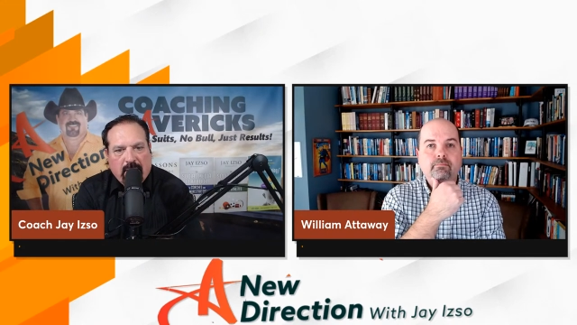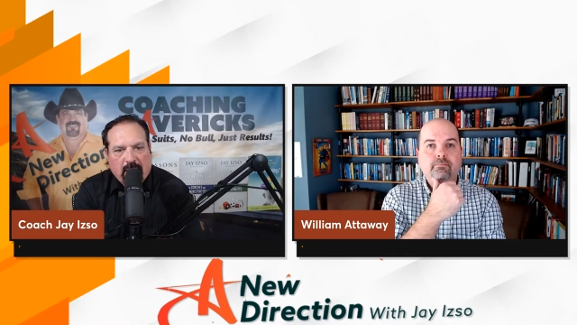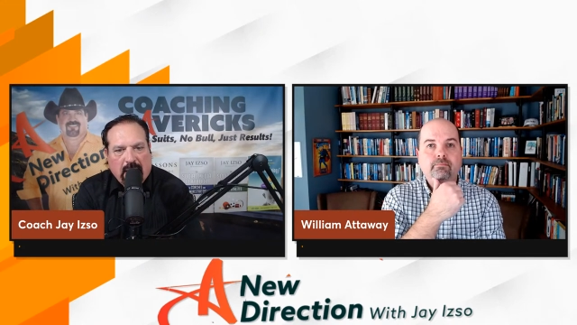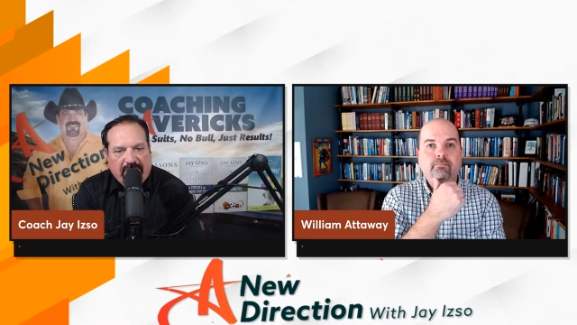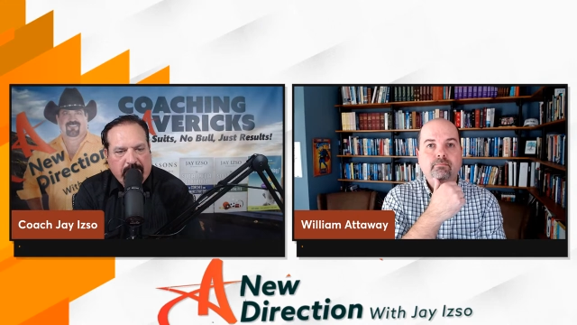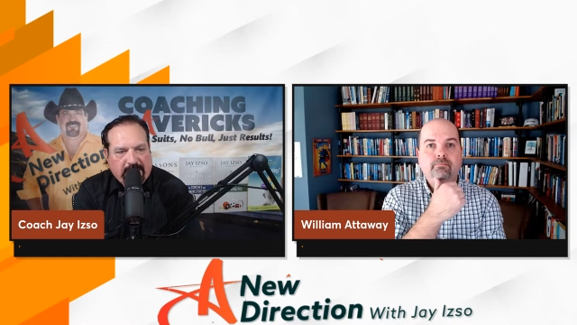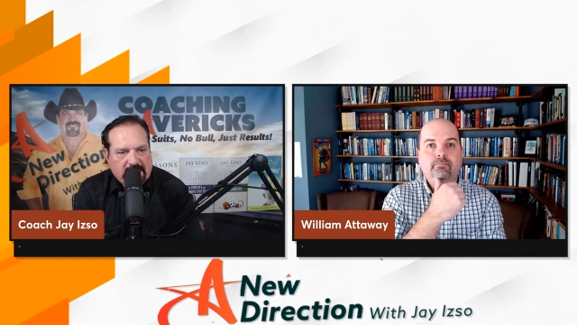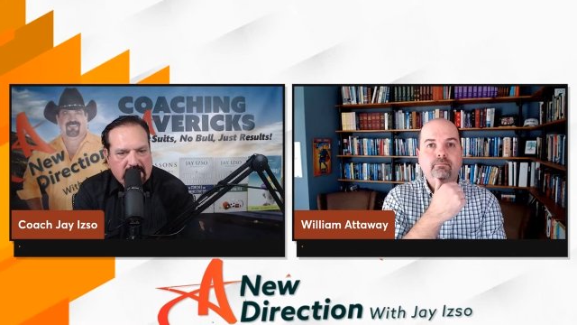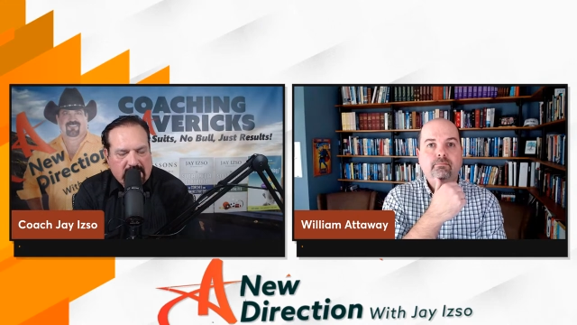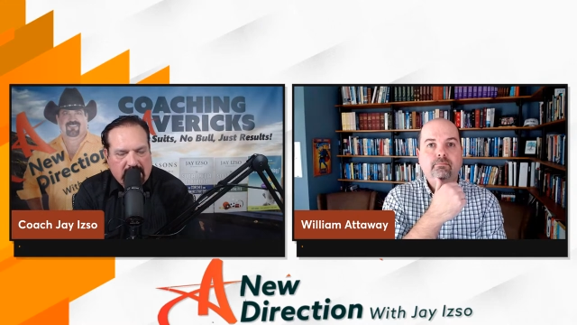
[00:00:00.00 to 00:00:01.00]
Speaker 1: life,
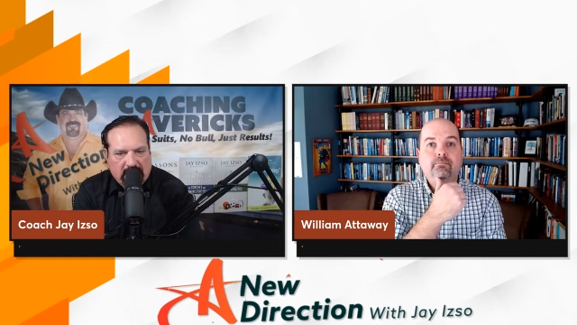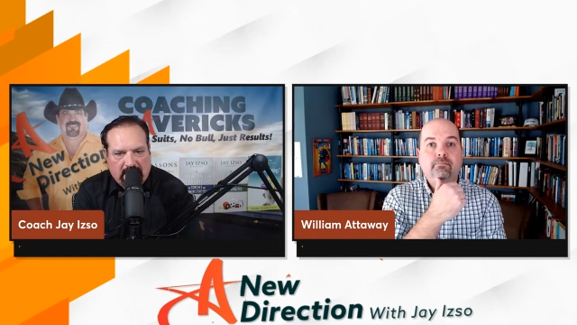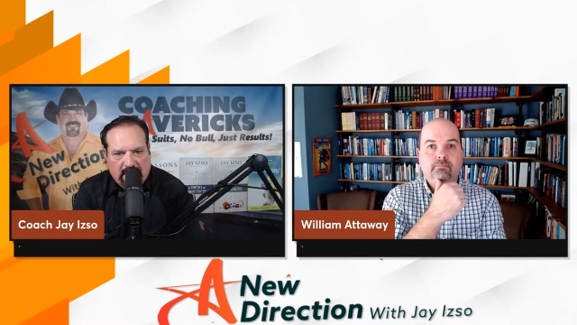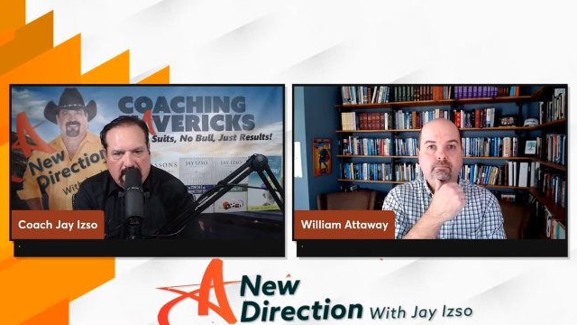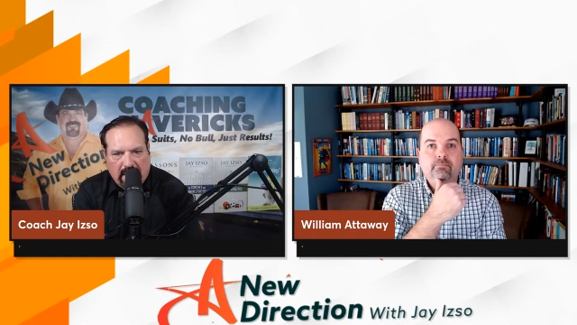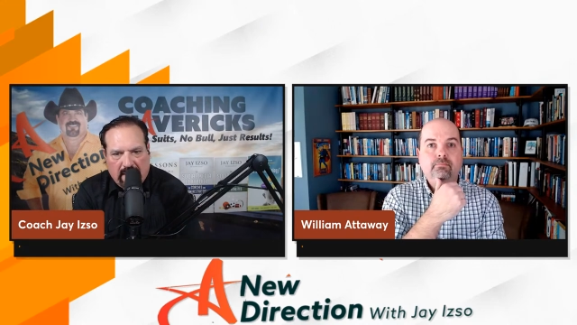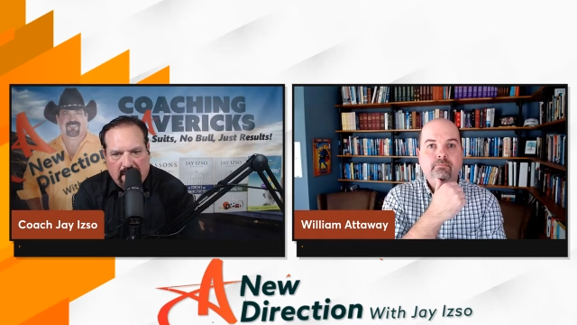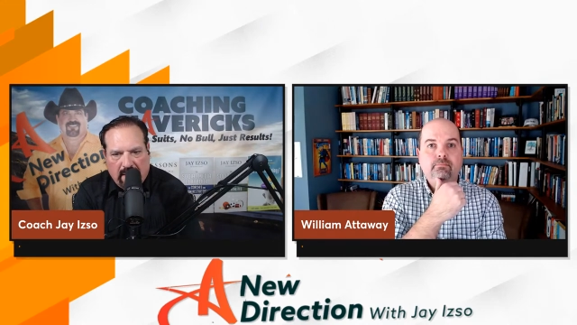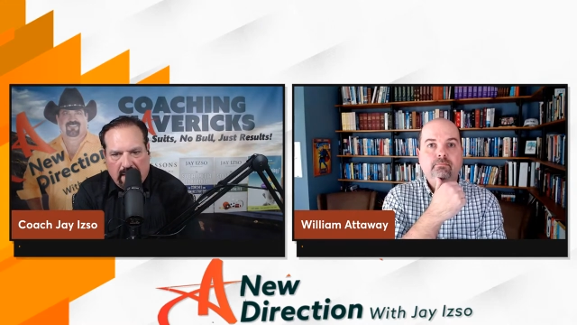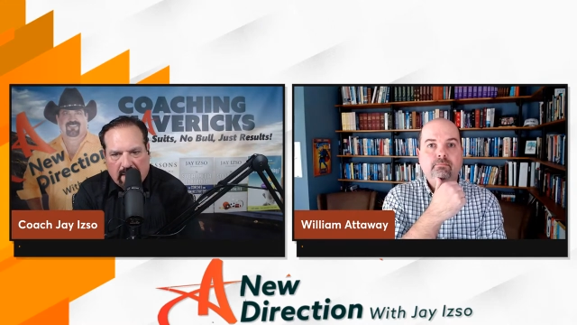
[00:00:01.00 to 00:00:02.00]
business, and
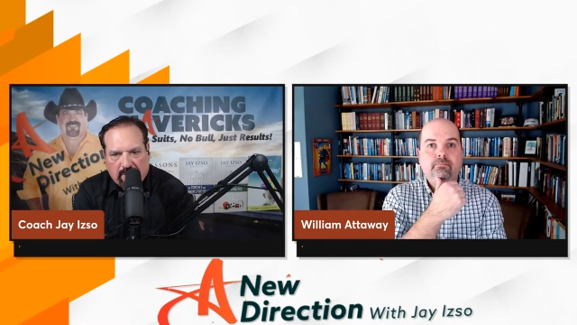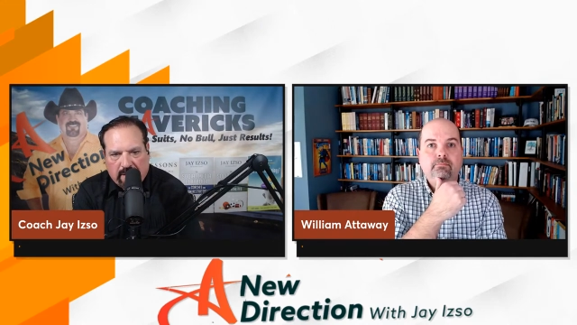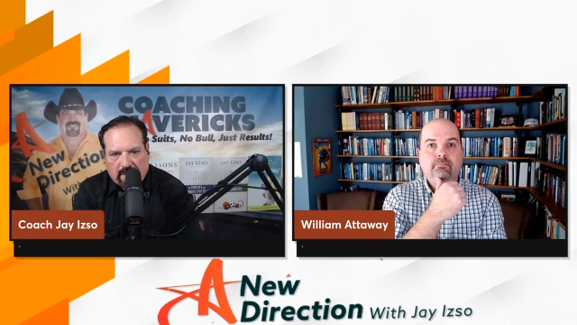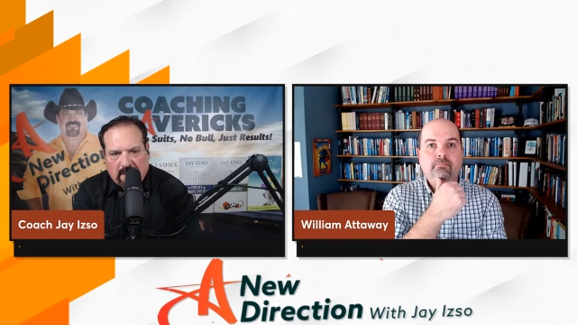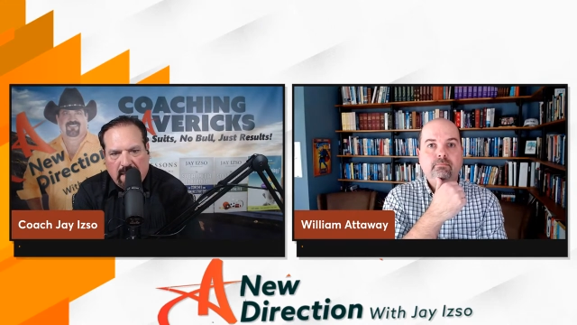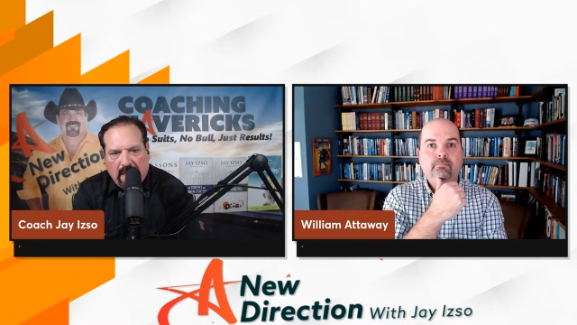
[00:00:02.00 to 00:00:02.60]
and, and careers.